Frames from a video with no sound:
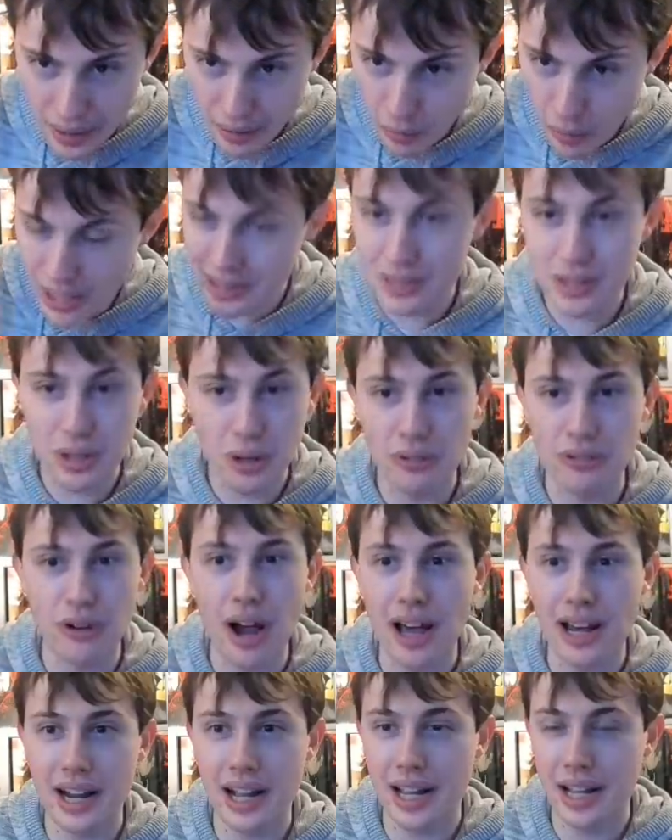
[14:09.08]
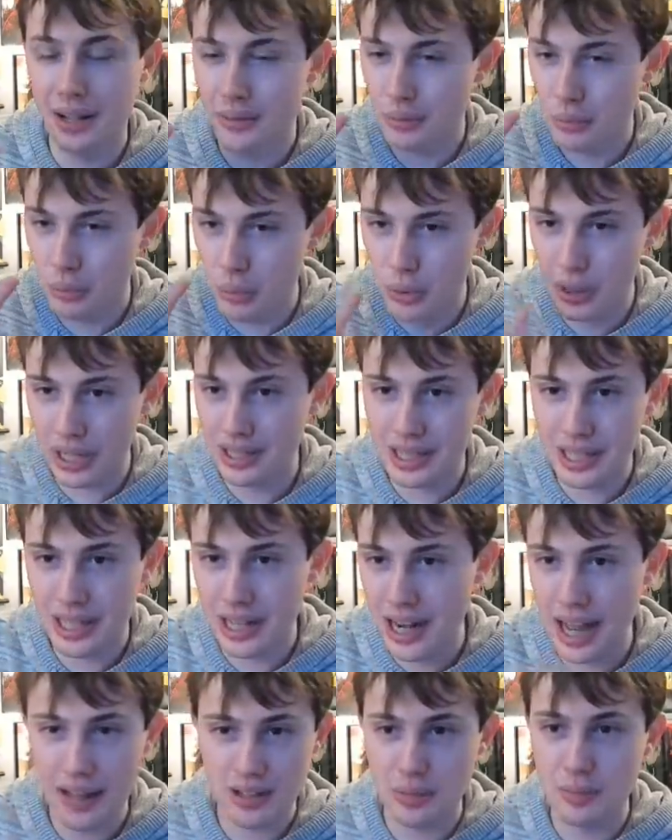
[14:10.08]
wait until Friday. We'll get the
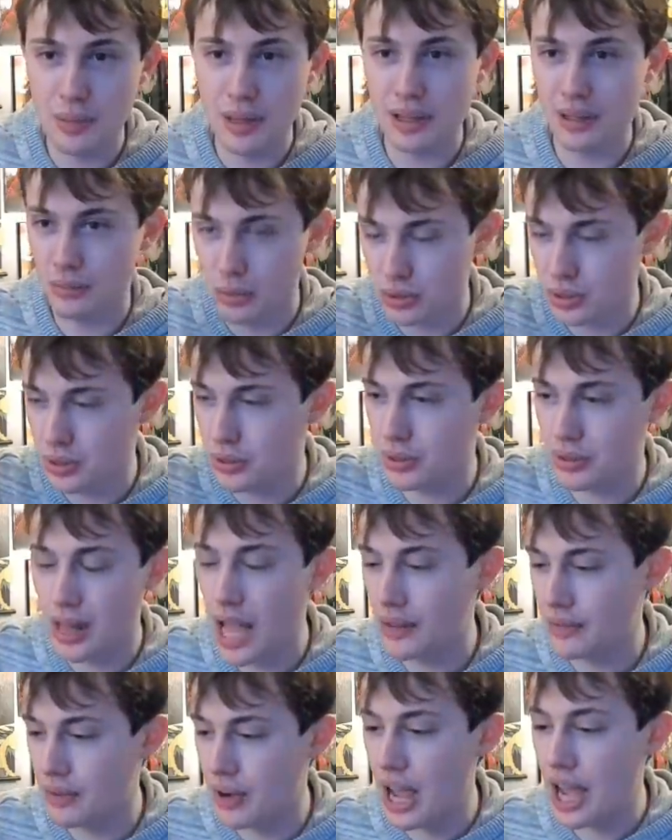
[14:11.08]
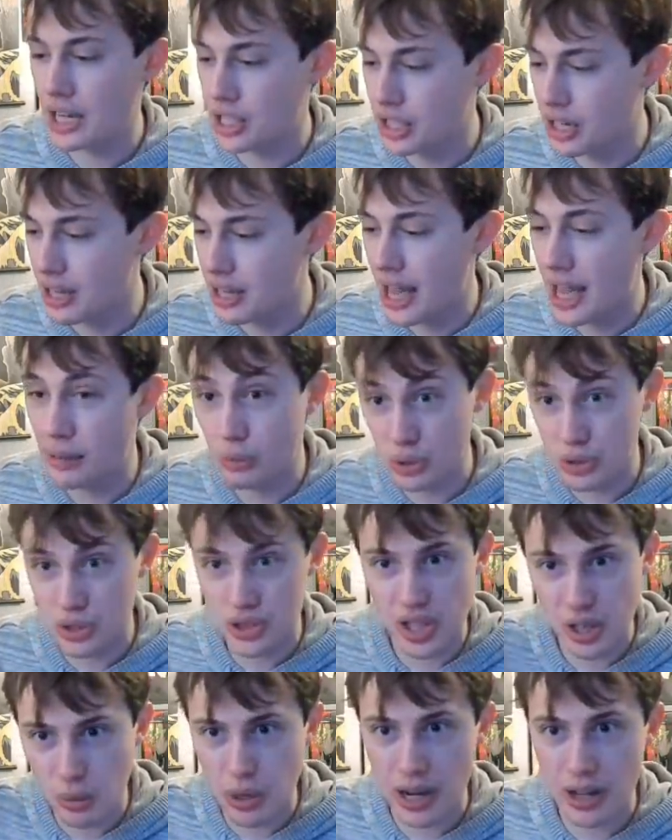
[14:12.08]
announcement. We'll do the live reaction to that and we'll
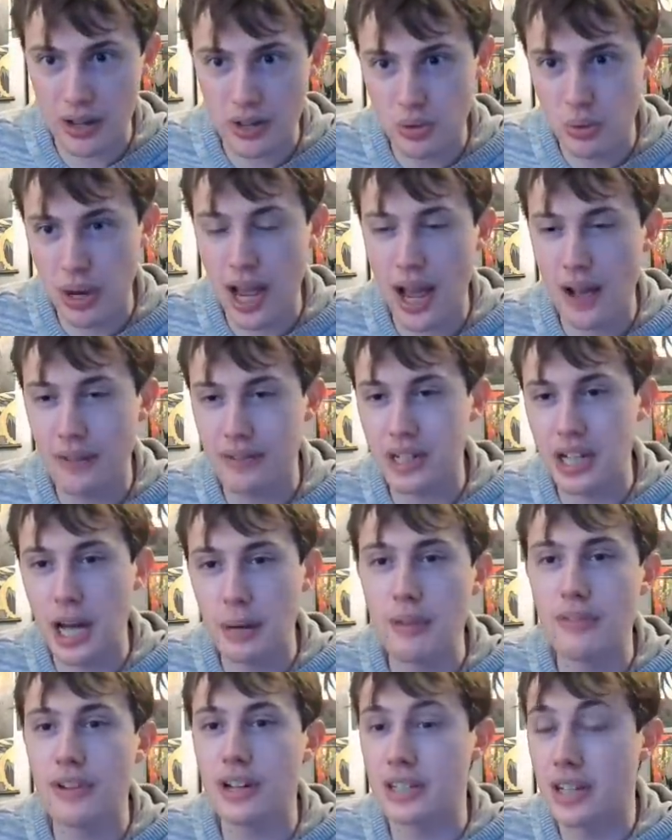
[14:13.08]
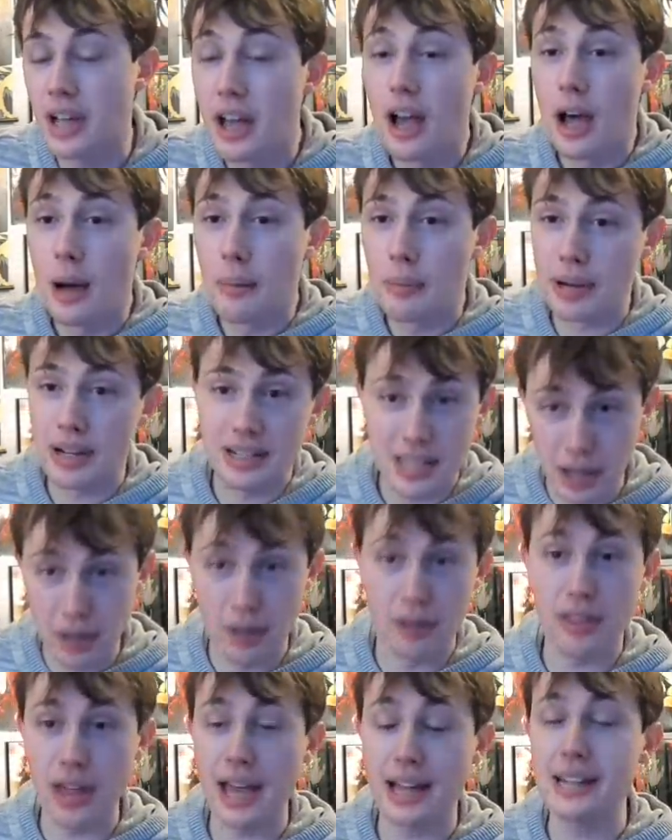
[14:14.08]
see what else we have to come of it. But
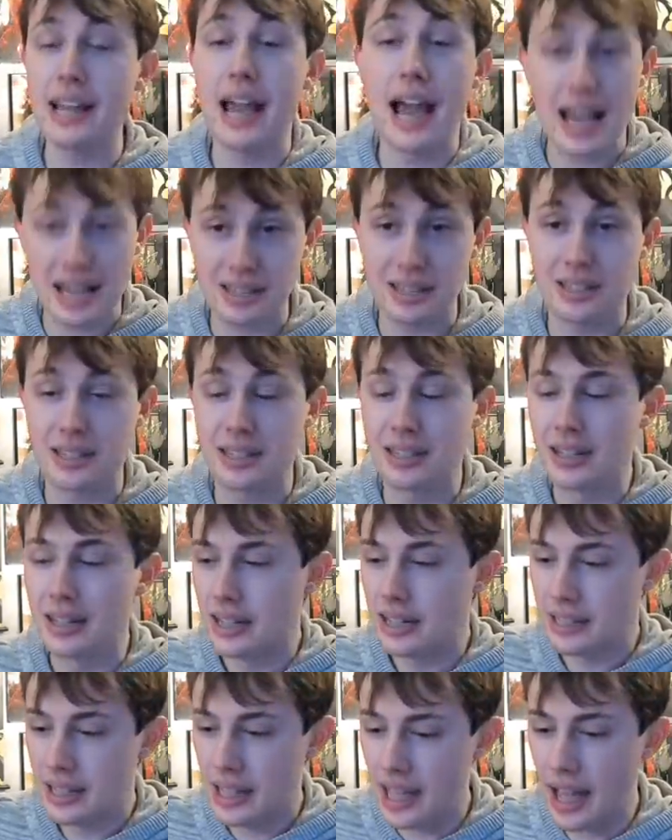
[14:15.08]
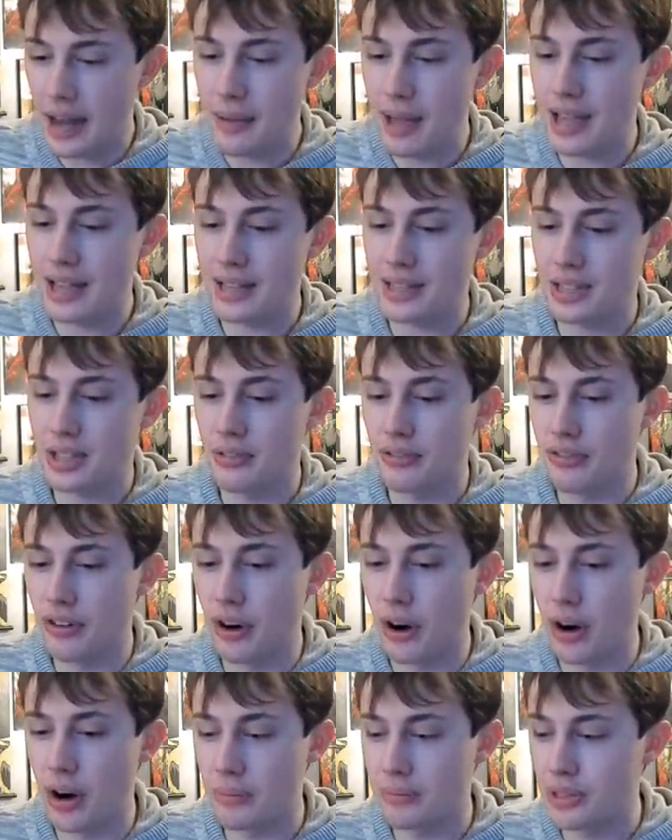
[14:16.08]
until then, yes, the anime is
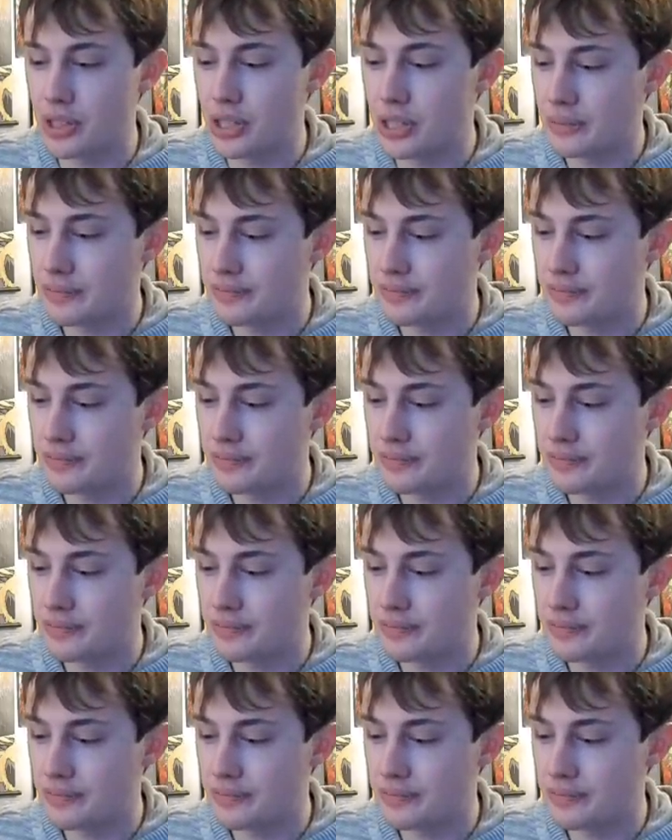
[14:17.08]
confirmed.